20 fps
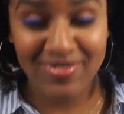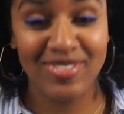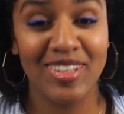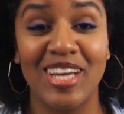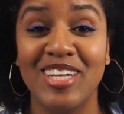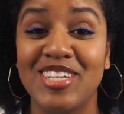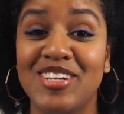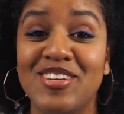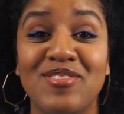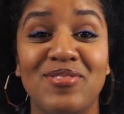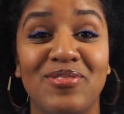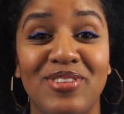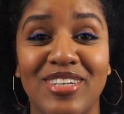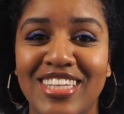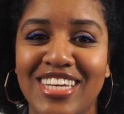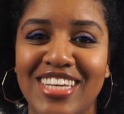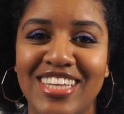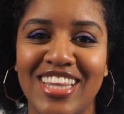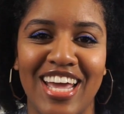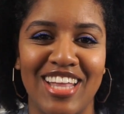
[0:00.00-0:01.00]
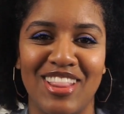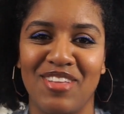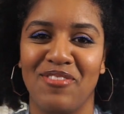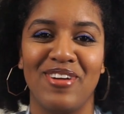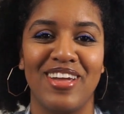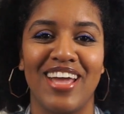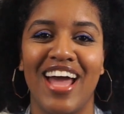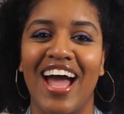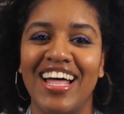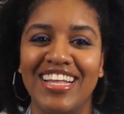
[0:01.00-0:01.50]
It just really, like, the
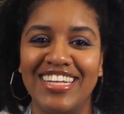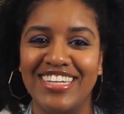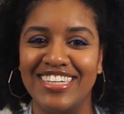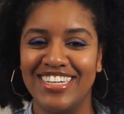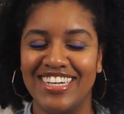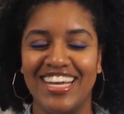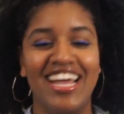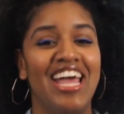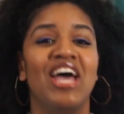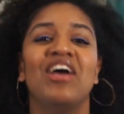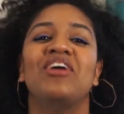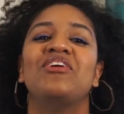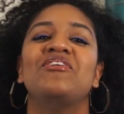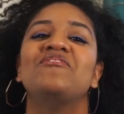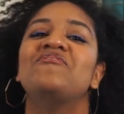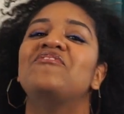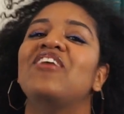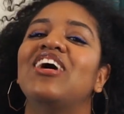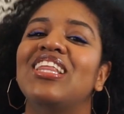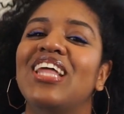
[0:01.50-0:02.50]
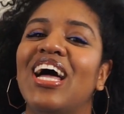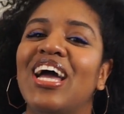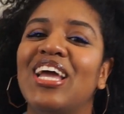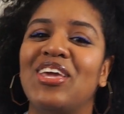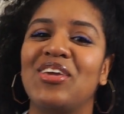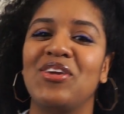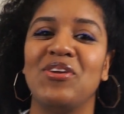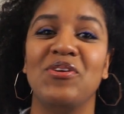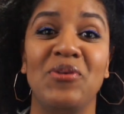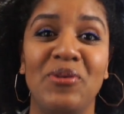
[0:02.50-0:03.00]
reality, you felt
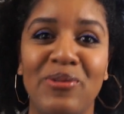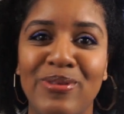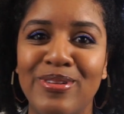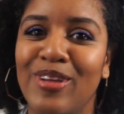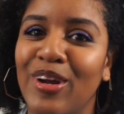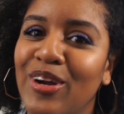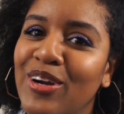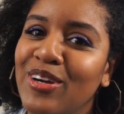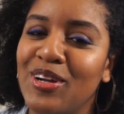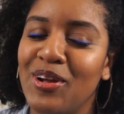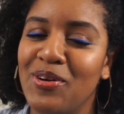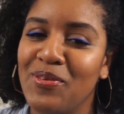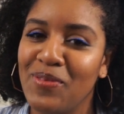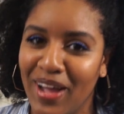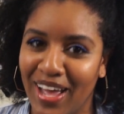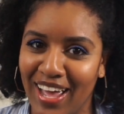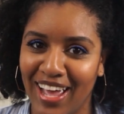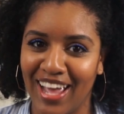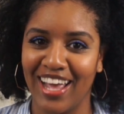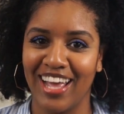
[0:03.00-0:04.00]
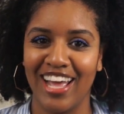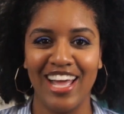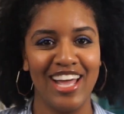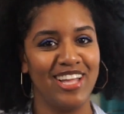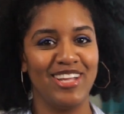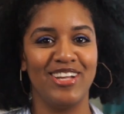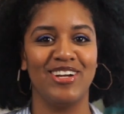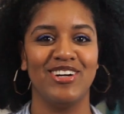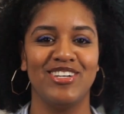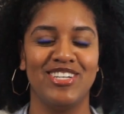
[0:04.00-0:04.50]
like you turned away
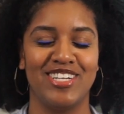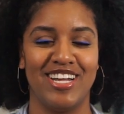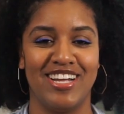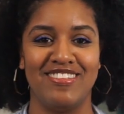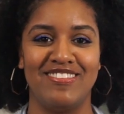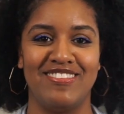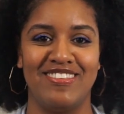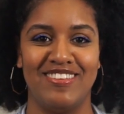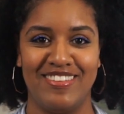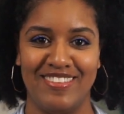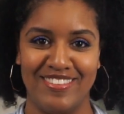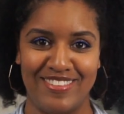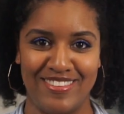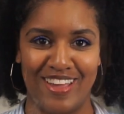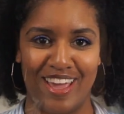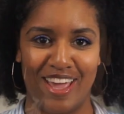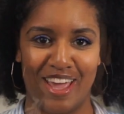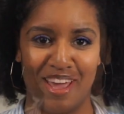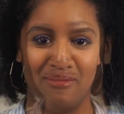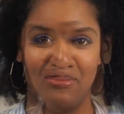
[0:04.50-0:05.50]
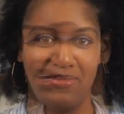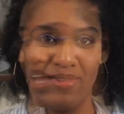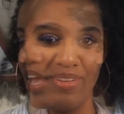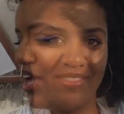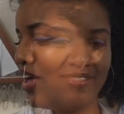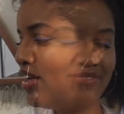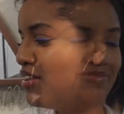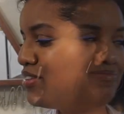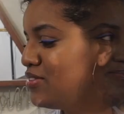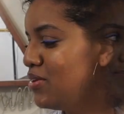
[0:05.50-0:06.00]
your chance to escape.
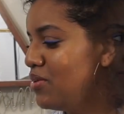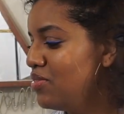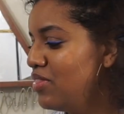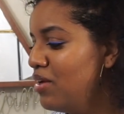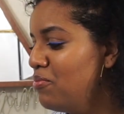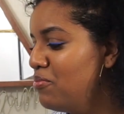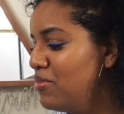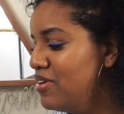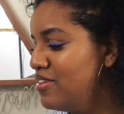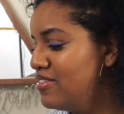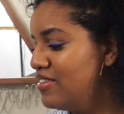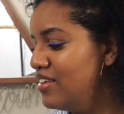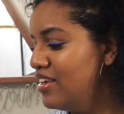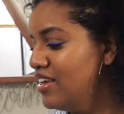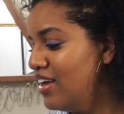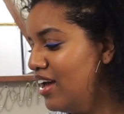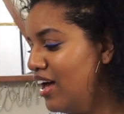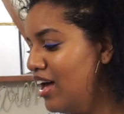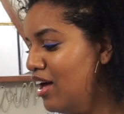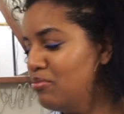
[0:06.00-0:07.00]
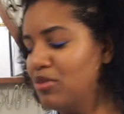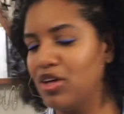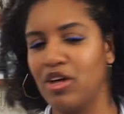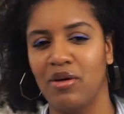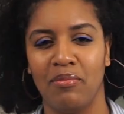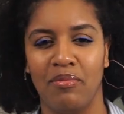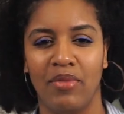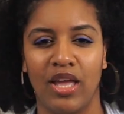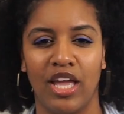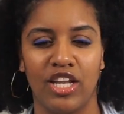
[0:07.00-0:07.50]
So then we see
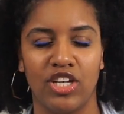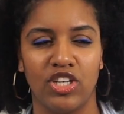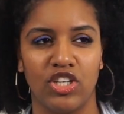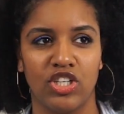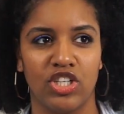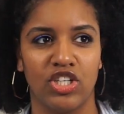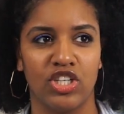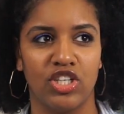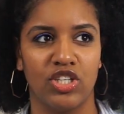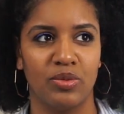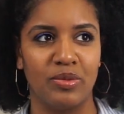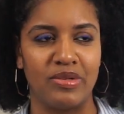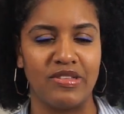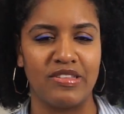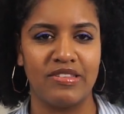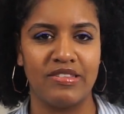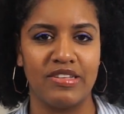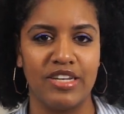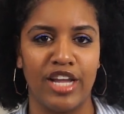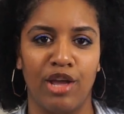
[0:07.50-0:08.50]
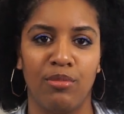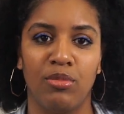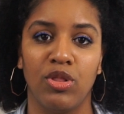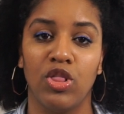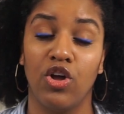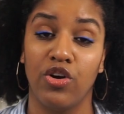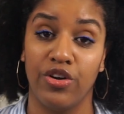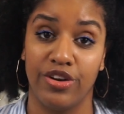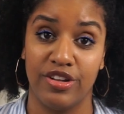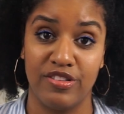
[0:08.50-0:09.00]
Commander, what's his name,
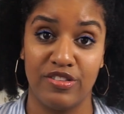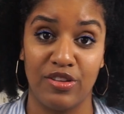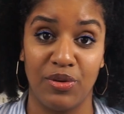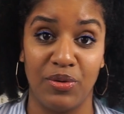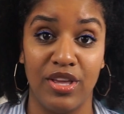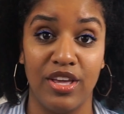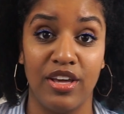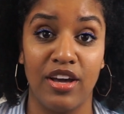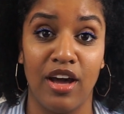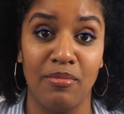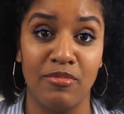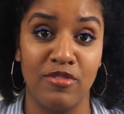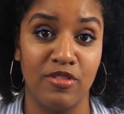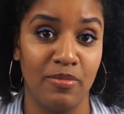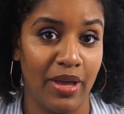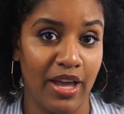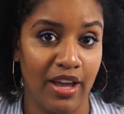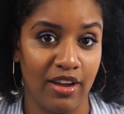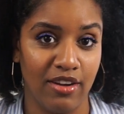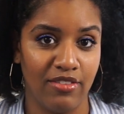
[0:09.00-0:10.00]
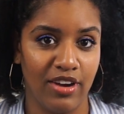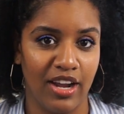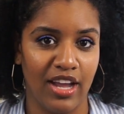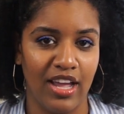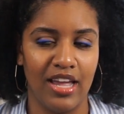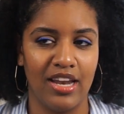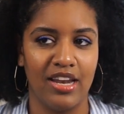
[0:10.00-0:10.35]
Lawrence. So he comes back, right?